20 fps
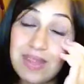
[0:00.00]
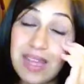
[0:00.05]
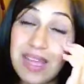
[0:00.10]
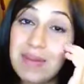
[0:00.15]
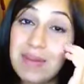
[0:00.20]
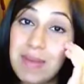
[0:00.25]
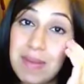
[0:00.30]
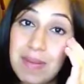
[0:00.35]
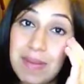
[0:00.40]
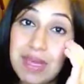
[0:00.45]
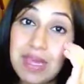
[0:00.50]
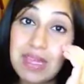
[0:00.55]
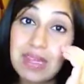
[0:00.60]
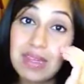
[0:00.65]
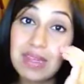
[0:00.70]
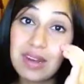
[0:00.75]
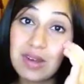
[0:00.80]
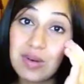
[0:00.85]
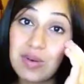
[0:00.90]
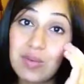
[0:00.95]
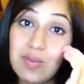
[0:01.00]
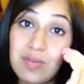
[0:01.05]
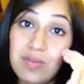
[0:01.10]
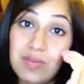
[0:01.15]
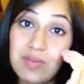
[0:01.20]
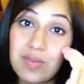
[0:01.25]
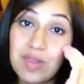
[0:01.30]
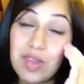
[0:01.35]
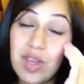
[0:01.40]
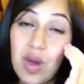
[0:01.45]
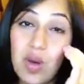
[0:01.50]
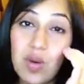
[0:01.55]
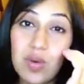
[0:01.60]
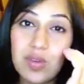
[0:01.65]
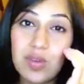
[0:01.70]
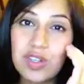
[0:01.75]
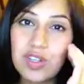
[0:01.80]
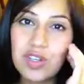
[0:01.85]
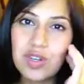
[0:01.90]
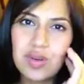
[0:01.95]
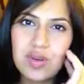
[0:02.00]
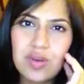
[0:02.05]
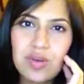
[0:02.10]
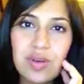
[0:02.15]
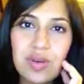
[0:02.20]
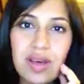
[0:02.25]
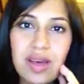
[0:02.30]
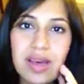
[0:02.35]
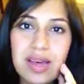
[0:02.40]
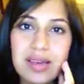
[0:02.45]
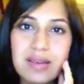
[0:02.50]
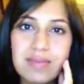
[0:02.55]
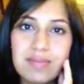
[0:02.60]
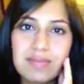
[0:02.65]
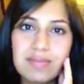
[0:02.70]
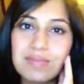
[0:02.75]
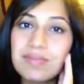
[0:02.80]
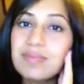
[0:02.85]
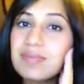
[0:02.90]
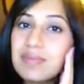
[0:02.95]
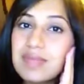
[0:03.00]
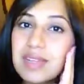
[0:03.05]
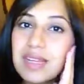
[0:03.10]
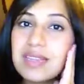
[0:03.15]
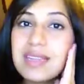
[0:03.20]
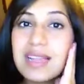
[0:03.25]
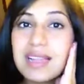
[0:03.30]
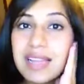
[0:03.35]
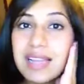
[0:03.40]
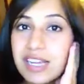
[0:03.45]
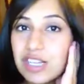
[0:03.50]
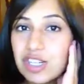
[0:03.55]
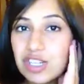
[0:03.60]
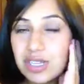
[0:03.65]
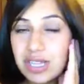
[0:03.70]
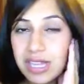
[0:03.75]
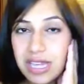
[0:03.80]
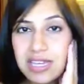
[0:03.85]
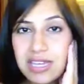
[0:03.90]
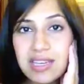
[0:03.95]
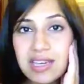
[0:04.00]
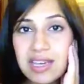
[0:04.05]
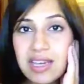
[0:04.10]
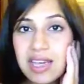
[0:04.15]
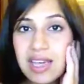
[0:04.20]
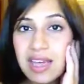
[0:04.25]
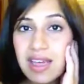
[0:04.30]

maybe, you know, go to La Leche League.